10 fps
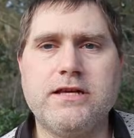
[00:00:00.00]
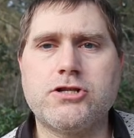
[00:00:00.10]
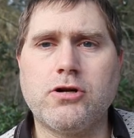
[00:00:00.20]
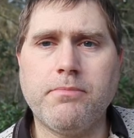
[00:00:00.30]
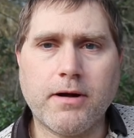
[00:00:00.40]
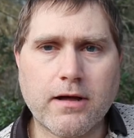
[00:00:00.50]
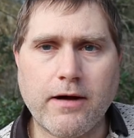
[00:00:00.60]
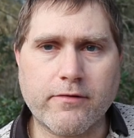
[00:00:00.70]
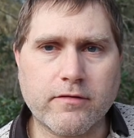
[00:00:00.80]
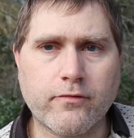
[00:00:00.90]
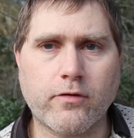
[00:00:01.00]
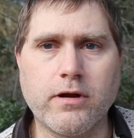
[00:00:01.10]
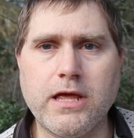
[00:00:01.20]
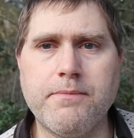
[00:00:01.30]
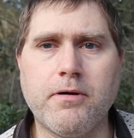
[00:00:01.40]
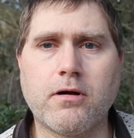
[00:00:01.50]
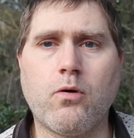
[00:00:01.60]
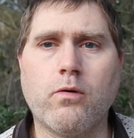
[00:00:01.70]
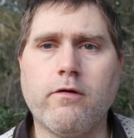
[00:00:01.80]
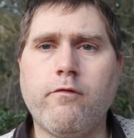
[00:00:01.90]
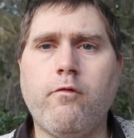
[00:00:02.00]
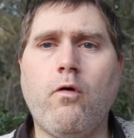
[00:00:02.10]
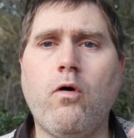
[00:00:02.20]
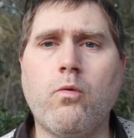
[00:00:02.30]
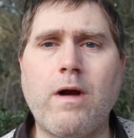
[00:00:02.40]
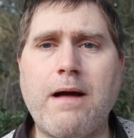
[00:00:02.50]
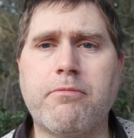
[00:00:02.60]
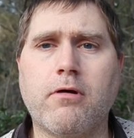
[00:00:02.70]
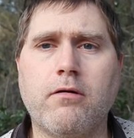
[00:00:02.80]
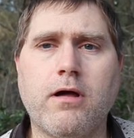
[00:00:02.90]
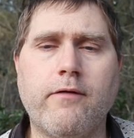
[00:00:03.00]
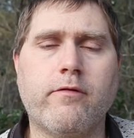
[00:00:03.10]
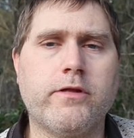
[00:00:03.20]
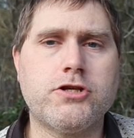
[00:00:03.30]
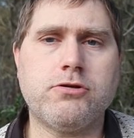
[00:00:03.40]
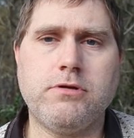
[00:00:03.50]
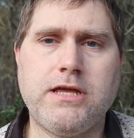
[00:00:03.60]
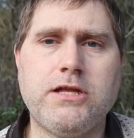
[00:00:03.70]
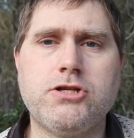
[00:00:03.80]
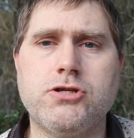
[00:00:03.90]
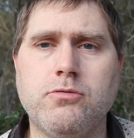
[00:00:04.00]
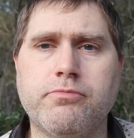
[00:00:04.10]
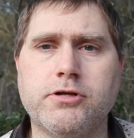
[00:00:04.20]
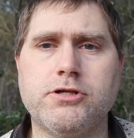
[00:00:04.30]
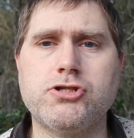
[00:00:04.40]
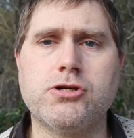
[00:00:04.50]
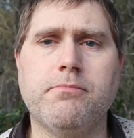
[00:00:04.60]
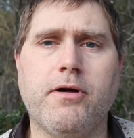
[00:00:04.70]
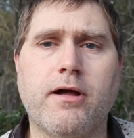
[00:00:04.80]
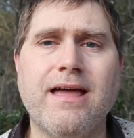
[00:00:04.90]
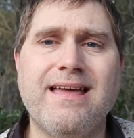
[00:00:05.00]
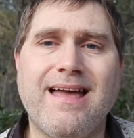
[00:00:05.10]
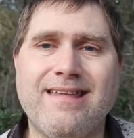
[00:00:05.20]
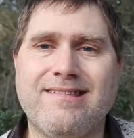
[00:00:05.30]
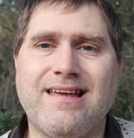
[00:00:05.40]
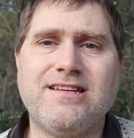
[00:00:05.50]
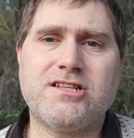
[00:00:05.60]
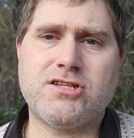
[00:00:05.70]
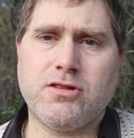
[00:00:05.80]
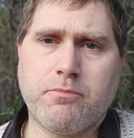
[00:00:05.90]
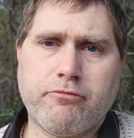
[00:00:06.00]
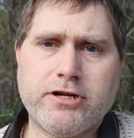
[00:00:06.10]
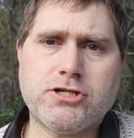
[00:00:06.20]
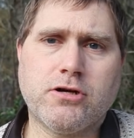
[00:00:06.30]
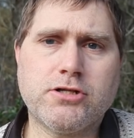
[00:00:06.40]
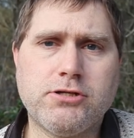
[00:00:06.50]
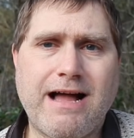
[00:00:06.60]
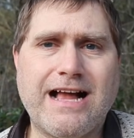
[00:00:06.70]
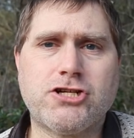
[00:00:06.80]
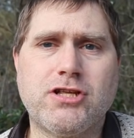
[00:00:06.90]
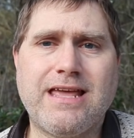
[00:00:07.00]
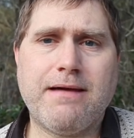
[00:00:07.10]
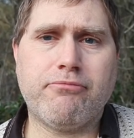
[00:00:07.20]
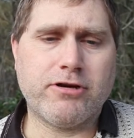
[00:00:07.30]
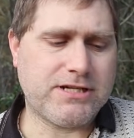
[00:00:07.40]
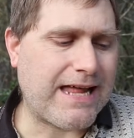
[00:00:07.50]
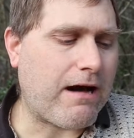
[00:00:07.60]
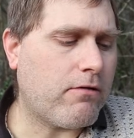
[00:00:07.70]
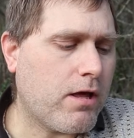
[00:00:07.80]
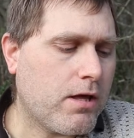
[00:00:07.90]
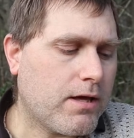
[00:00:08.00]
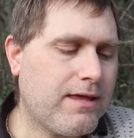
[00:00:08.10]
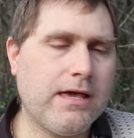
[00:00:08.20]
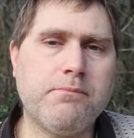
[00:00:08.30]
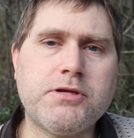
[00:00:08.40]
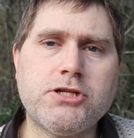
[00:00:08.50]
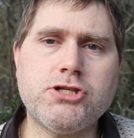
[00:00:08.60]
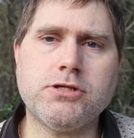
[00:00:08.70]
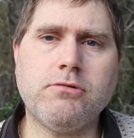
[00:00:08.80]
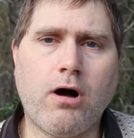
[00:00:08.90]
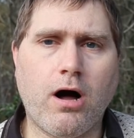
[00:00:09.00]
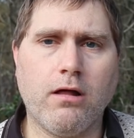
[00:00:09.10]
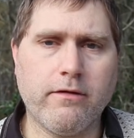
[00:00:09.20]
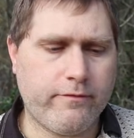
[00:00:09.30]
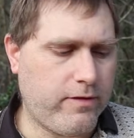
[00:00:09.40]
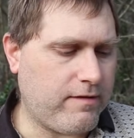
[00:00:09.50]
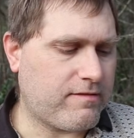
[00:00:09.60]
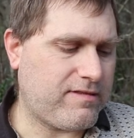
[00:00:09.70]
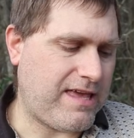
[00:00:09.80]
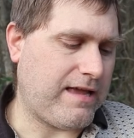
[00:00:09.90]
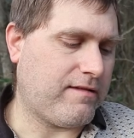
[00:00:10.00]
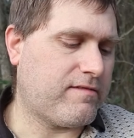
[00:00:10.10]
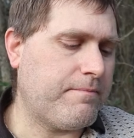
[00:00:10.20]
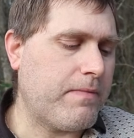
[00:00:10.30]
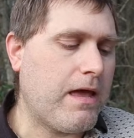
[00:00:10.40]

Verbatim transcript: digital book covers for an ebook or the full wraparound cover that you need to produce your book and send it to the printer to actually get printed out, GIMP can do all of these things.